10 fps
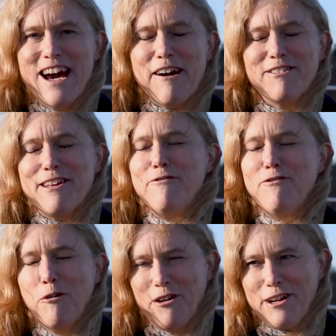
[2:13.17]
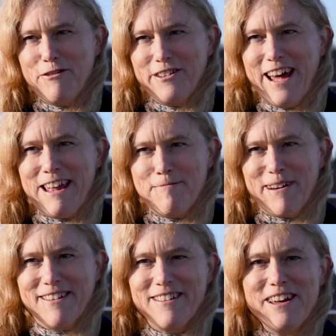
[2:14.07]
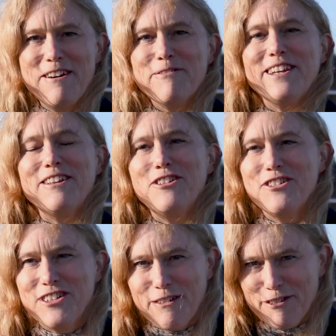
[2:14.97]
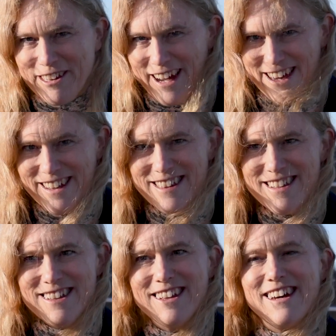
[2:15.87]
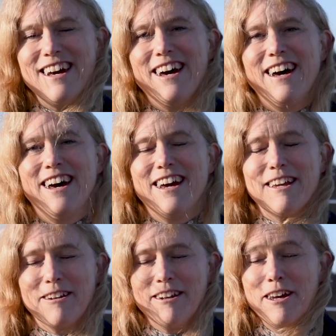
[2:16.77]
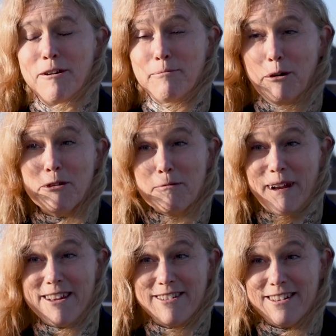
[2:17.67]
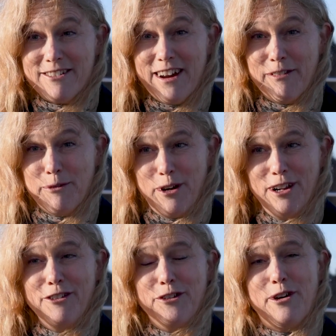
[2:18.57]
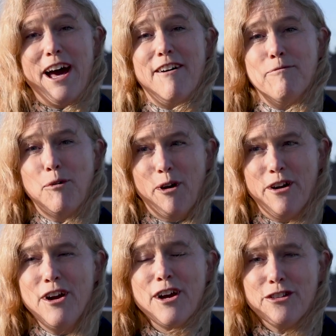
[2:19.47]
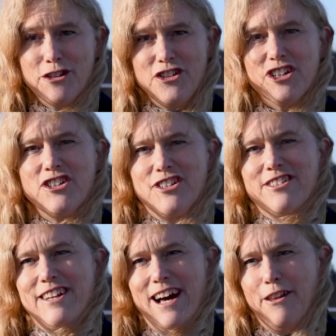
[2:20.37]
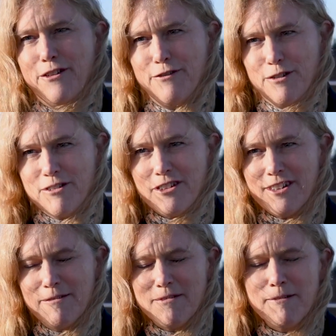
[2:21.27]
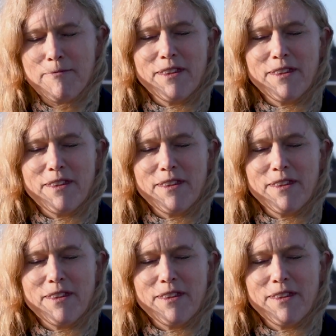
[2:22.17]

I would say, four different aspects. We need to shift diets uh, in most places around the world to have more nutritious and healthy food systems.